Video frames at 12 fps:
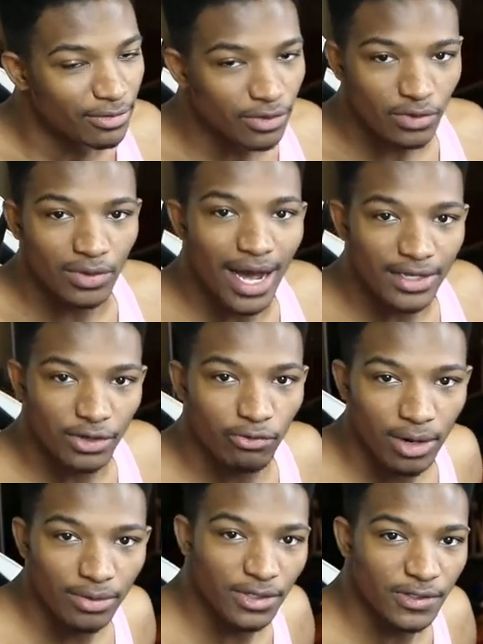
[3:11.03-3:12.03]
Do you guys
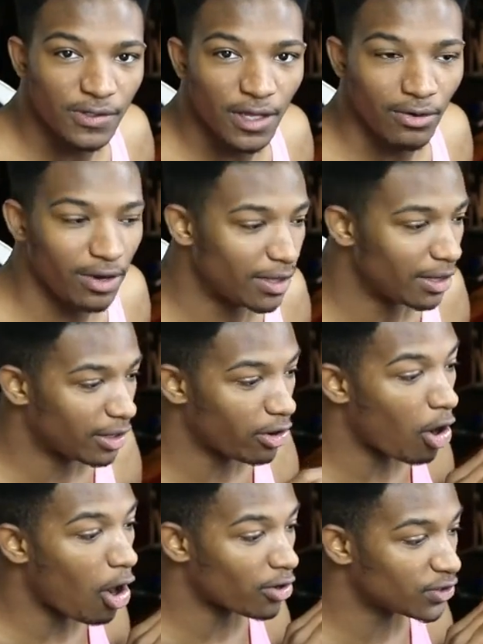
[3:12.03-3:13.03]
agree with this theory that
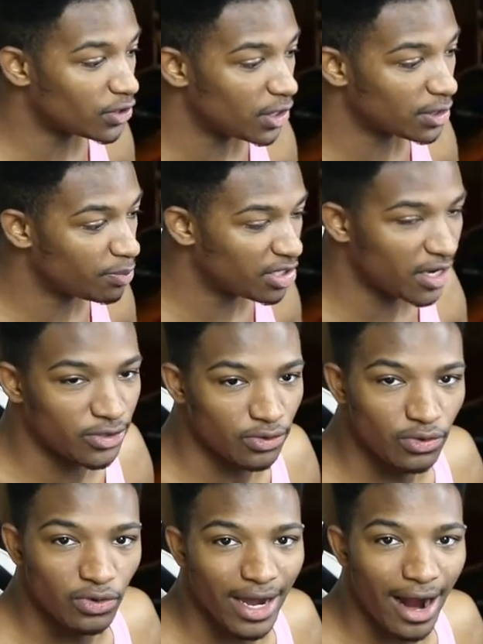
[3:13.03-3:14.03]
there are 6
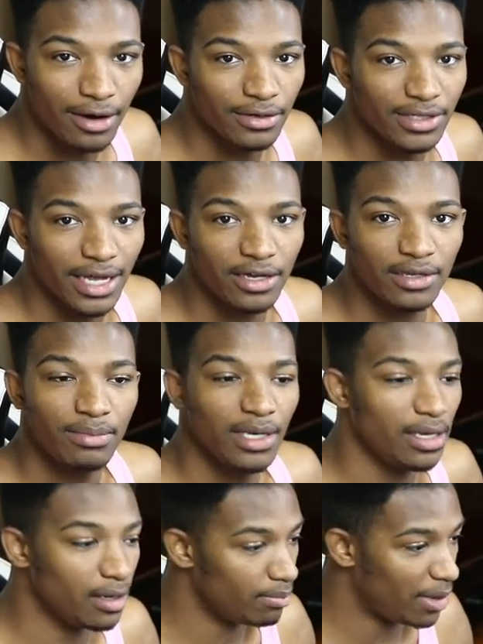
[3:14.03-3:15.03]
potential new characters that could be